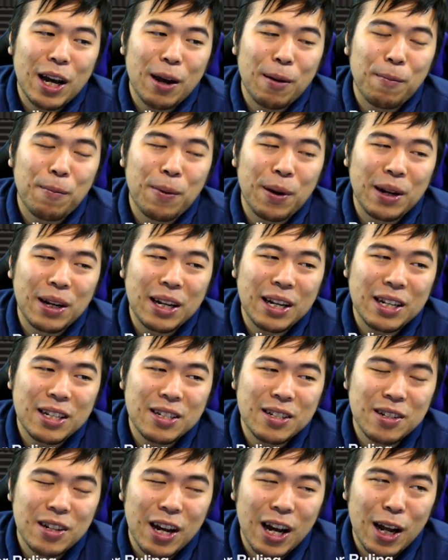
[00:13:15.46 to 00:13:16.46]
but
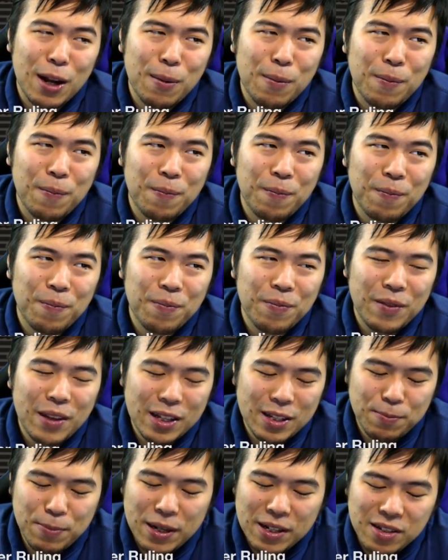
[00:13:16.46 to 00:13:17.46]
it's not,
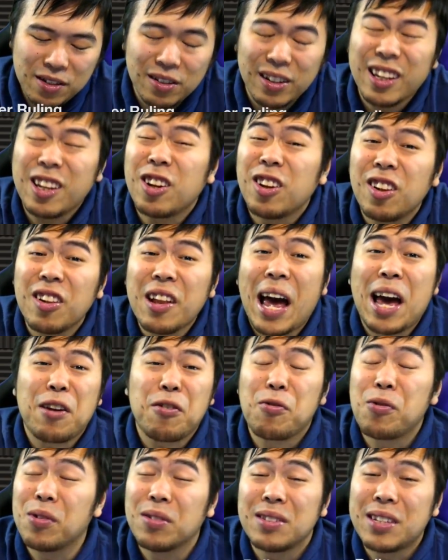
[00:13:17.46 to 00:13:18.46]
it's basically
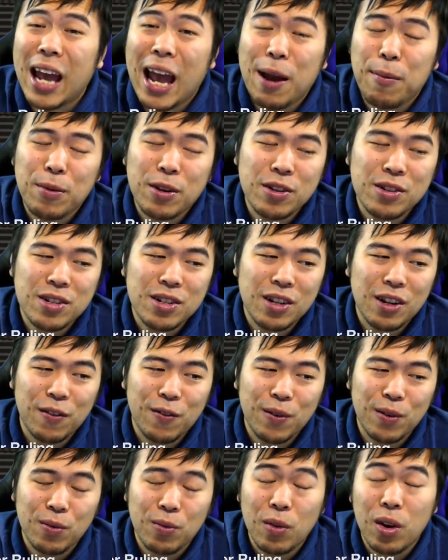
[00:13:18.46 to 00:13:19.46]
collateral damage if
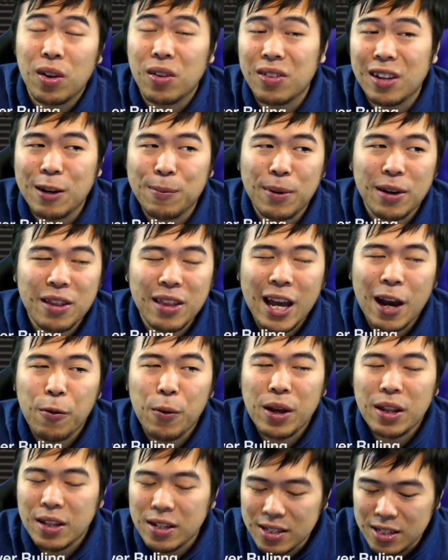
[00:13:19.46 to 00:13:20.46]
you want to think about it that
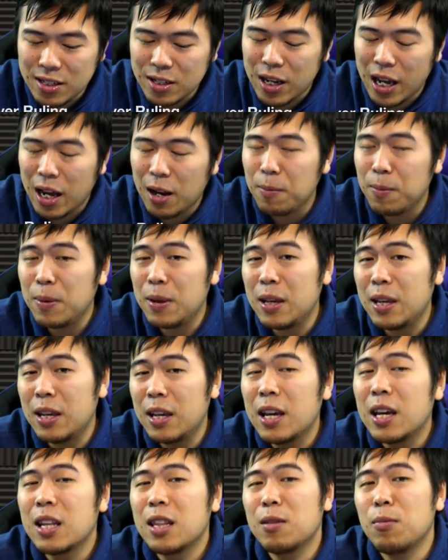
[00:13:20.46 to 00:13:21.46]
way. This is kind of
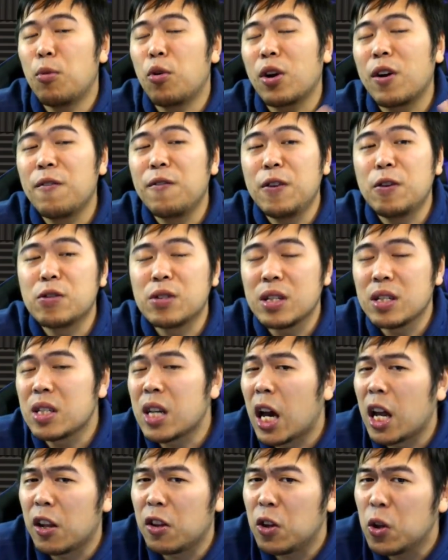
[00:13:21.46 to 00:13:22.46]
be the more confusing
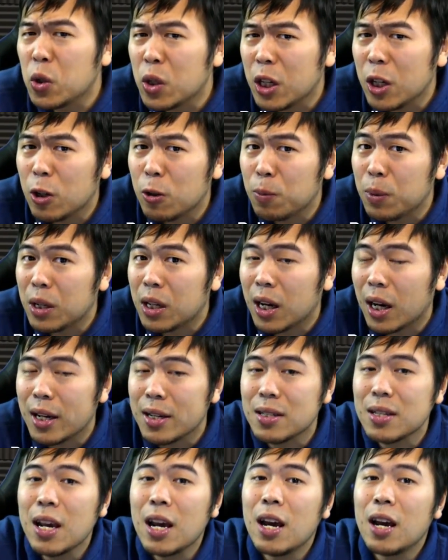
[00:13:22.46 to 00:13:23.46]
side of Yu-Gi-Oh,
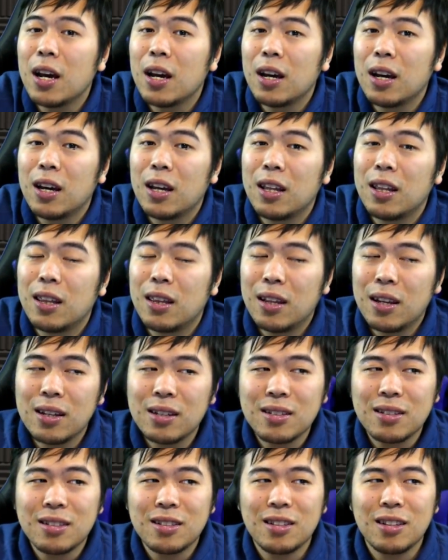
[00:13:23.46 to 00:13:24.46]
because
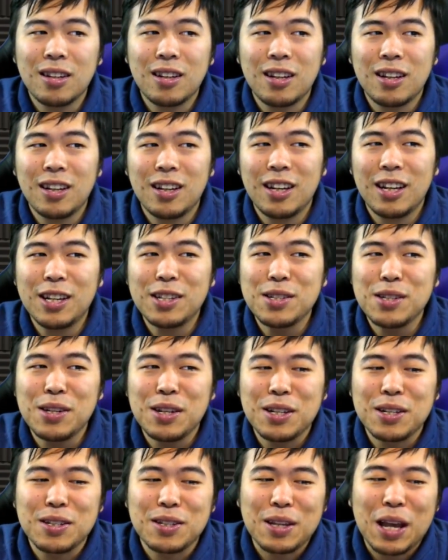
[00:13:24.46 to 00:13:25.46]
this isn't
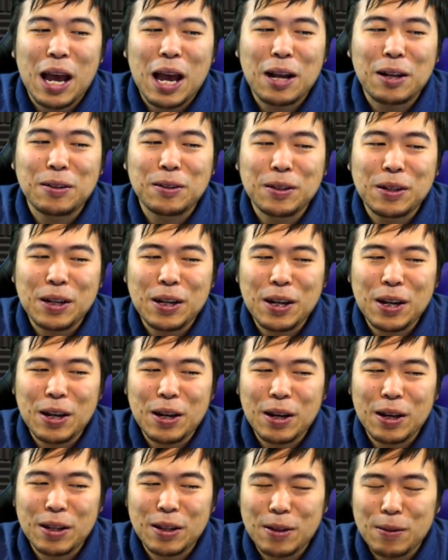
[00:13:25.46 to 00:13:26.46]

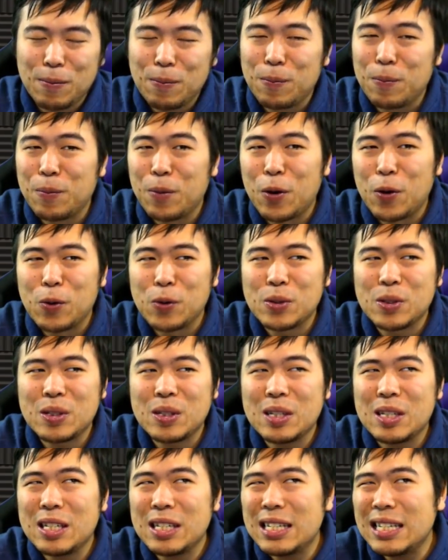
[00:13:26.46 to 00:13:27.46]
exactly the
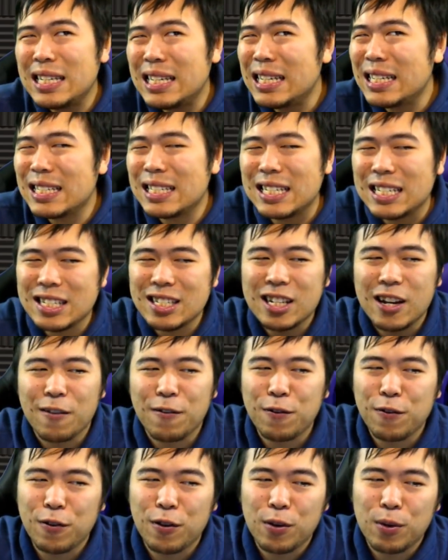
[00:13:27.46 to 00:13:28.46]
most easy
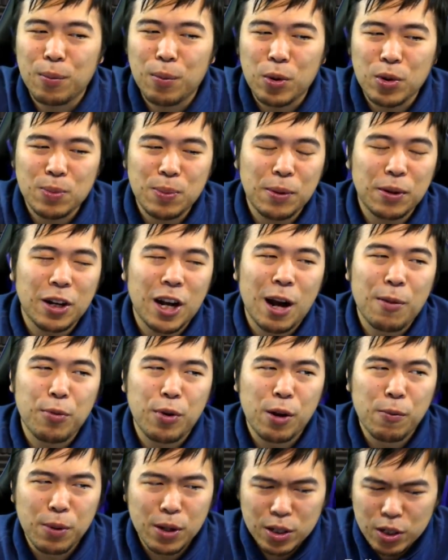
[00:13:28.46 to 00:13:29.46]
stuff for most people to
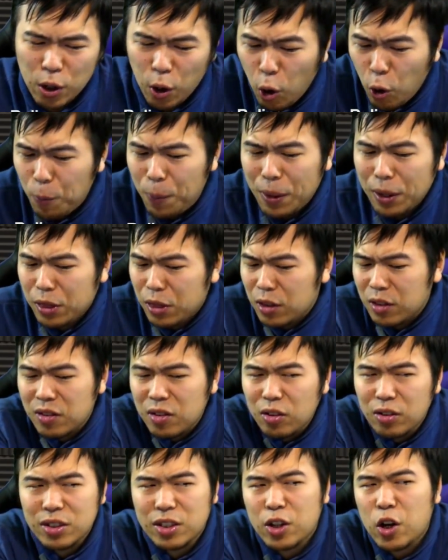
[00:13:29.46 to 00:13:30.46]
comprehend, because, oh, but this
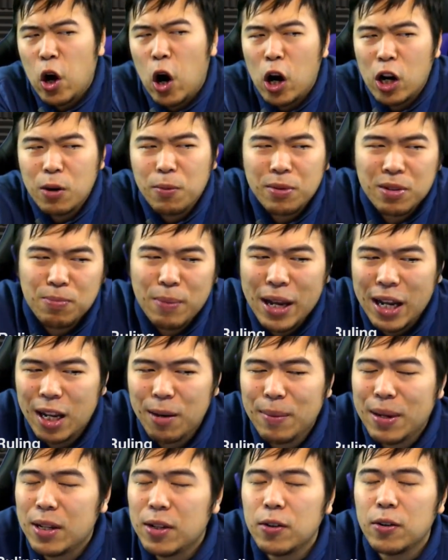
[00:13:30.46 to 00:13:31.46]
still is a card that's making
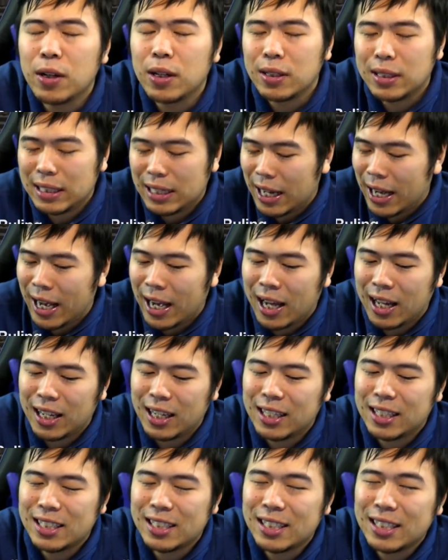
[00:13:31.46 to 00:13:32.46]
me do it. Yeah,
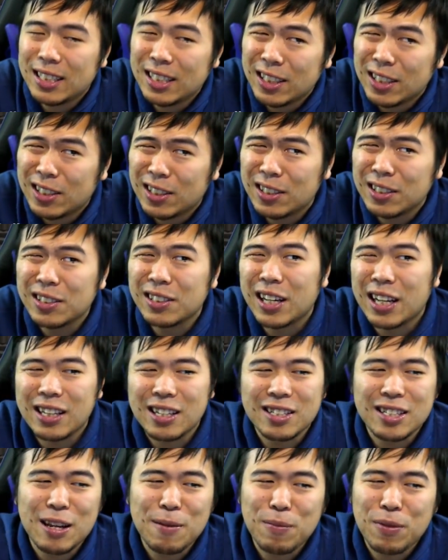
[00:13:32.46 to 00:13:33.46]
it's still not the
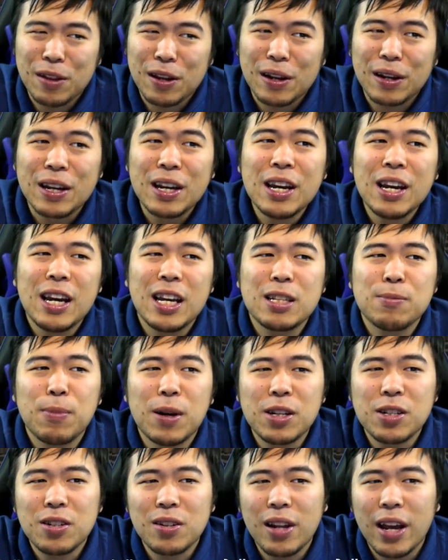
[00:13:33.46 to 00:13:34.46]
same thing. It's
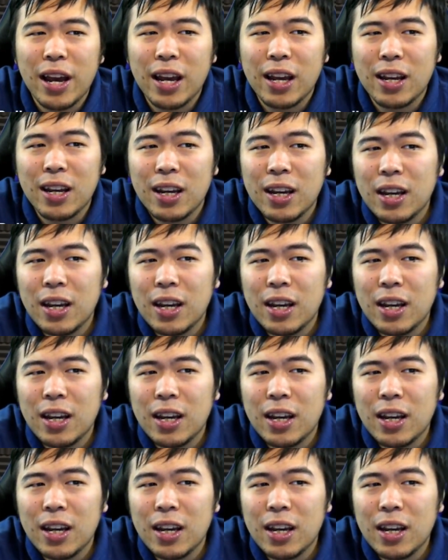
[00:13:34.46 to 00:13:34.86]
much like